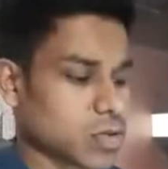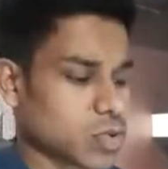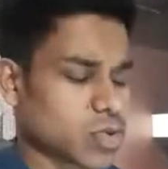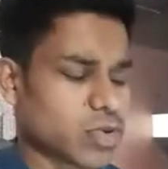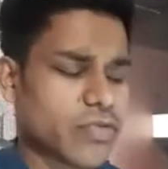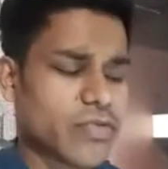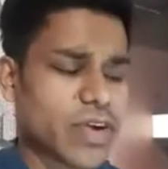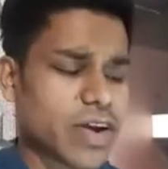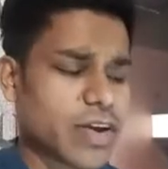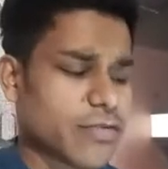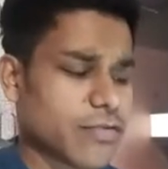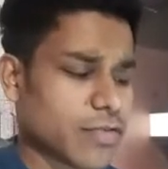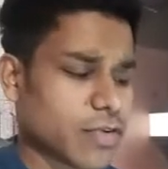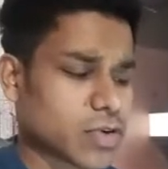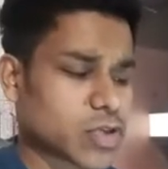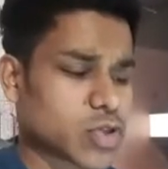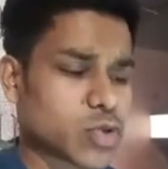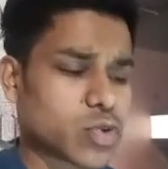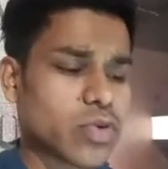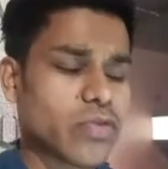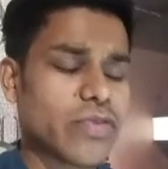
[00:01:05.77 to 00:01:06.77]
so the very
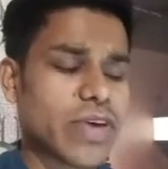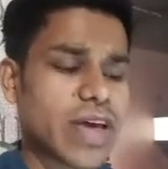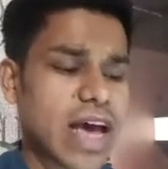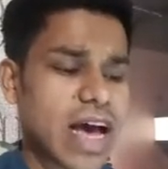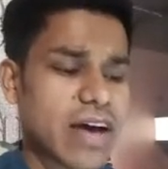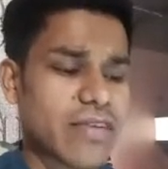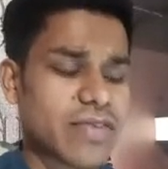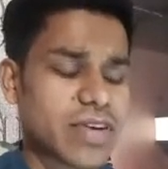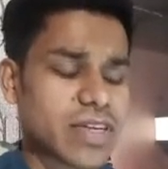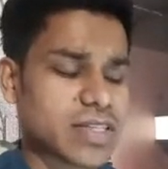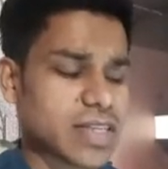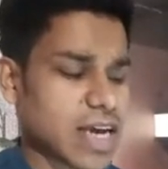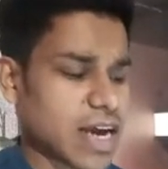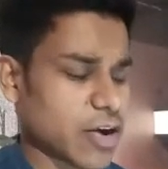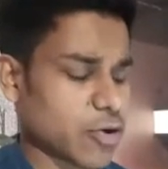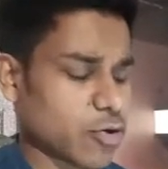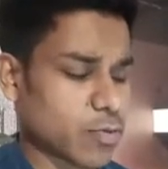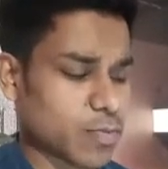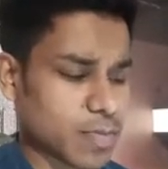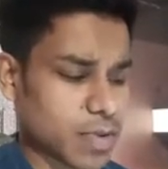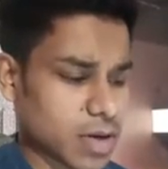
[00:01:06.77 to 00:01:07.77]
first tool we have is
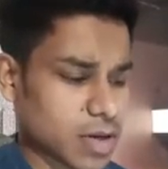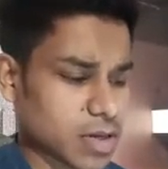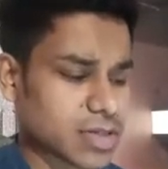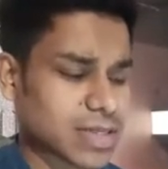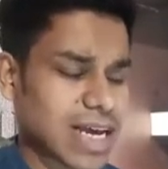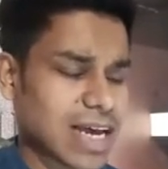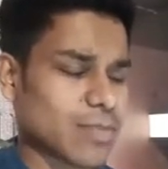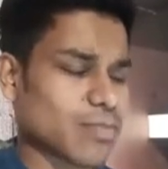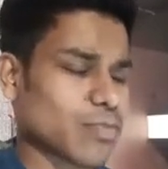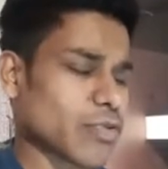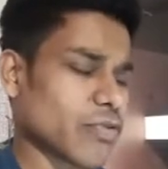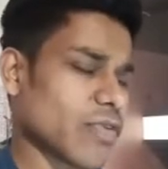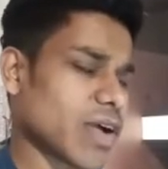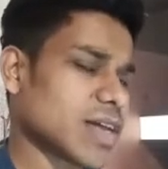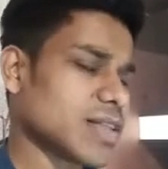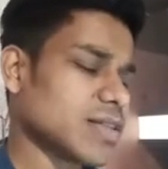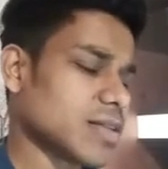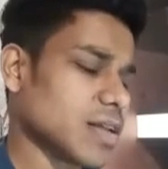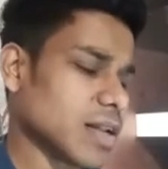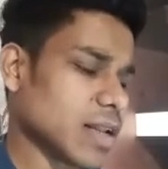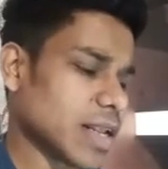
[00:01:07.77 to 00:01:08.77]
Agorapulse. I'll
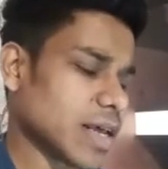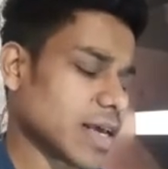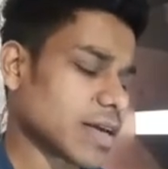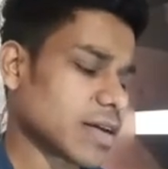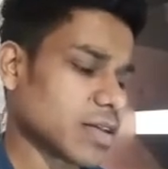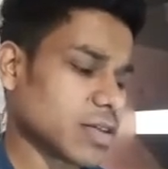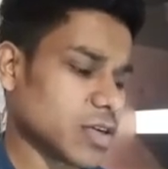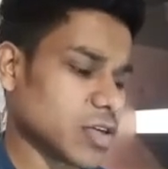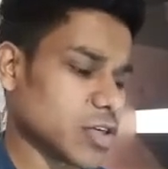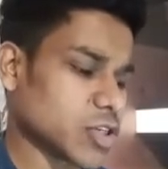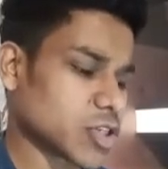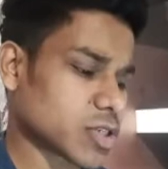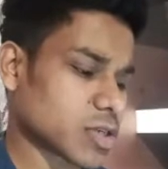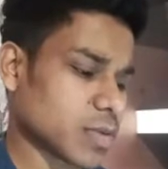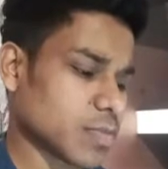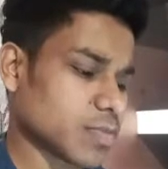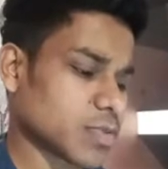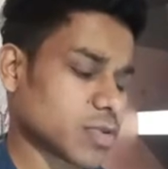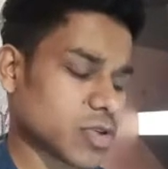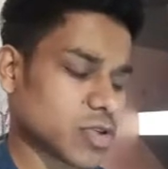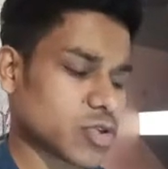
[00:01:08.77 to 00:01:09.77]
provide the link in the
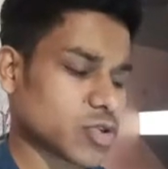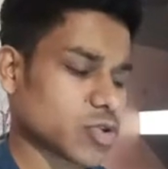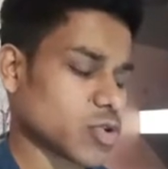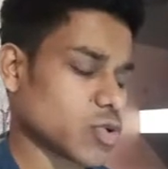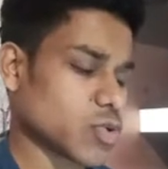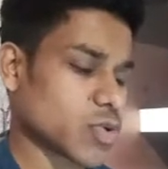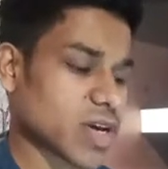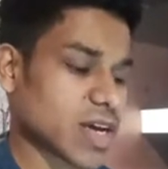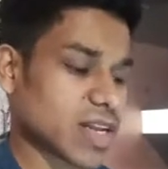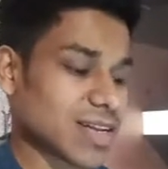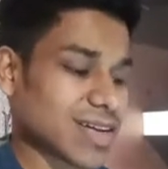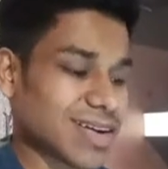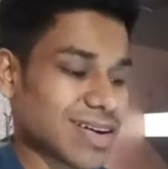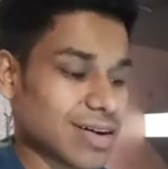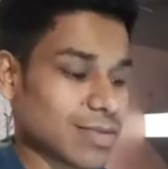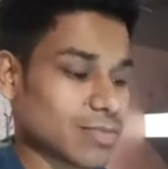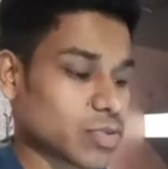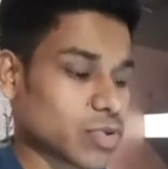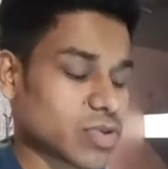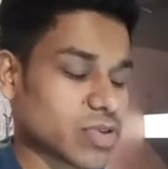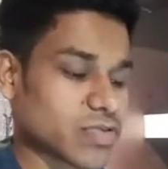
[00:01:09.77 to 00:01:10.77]
description so you can
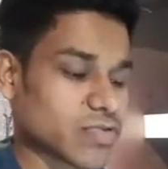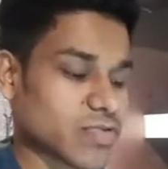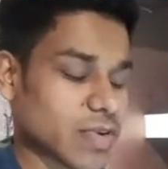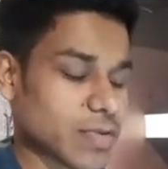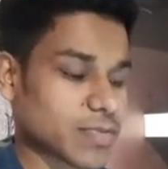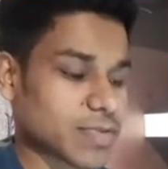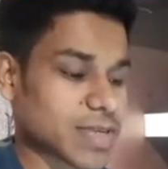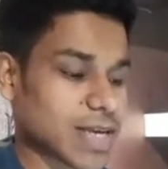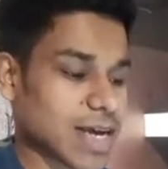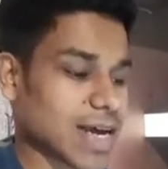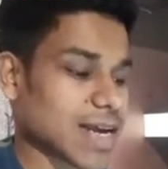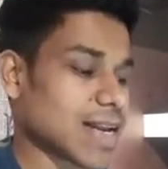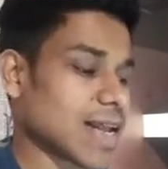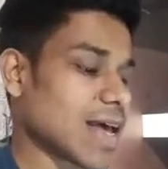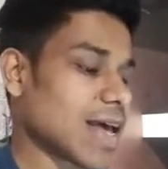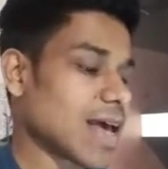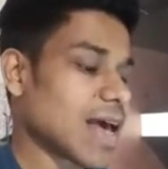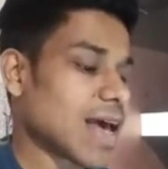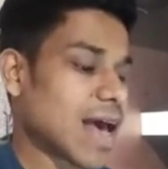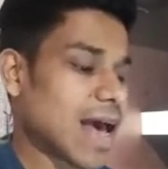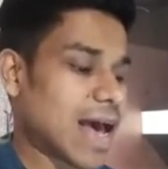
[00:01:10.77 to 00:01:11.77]
come to this website
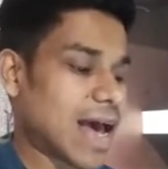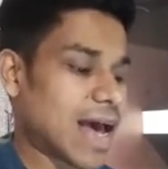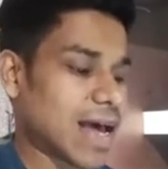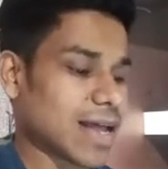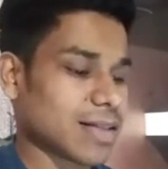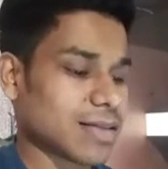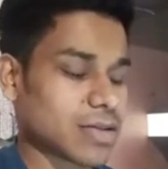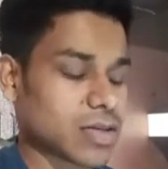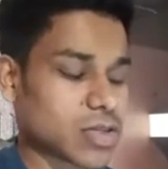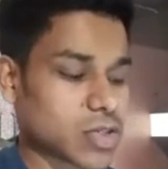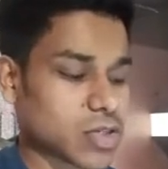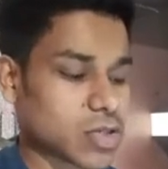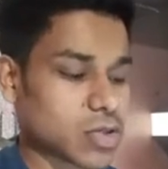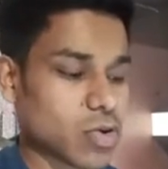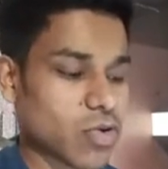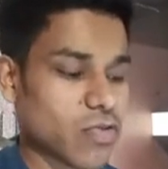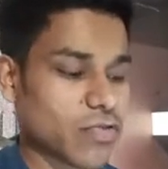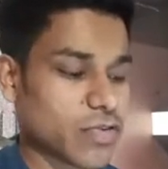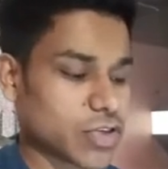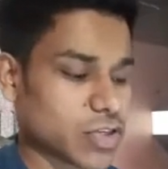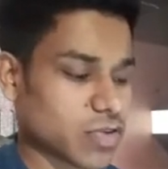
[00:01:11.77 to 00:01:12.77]
and this is the
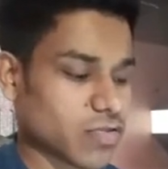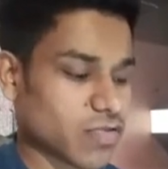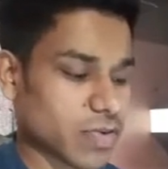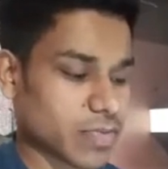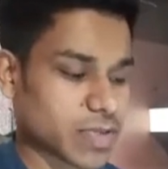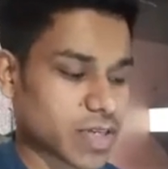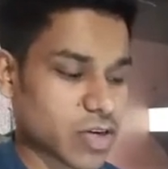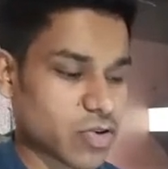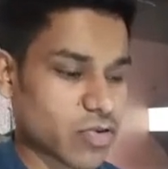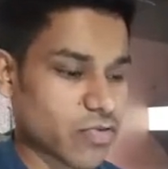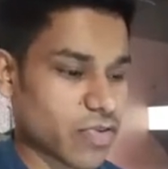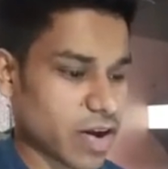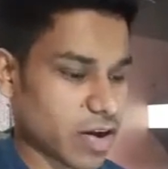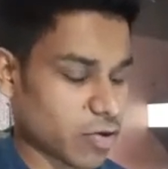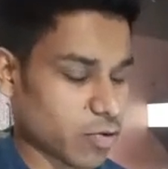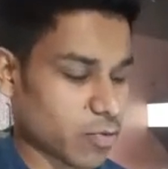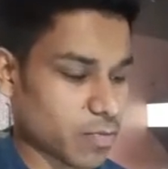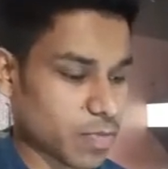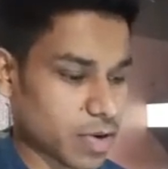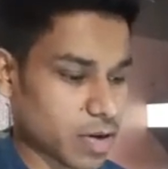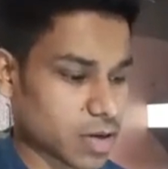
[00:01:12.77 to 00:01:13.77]
official website of
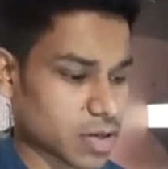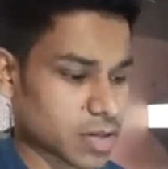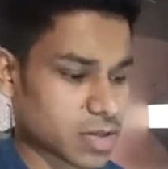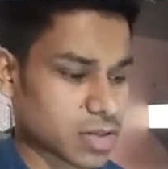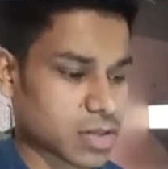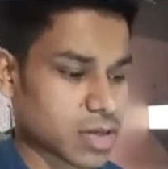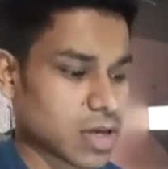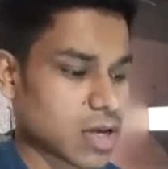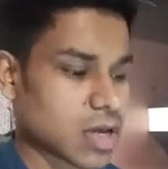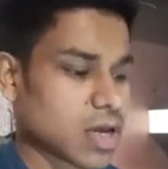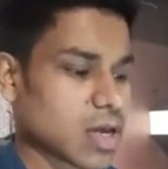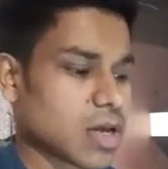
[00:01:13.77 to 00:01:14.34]
Agorapulse.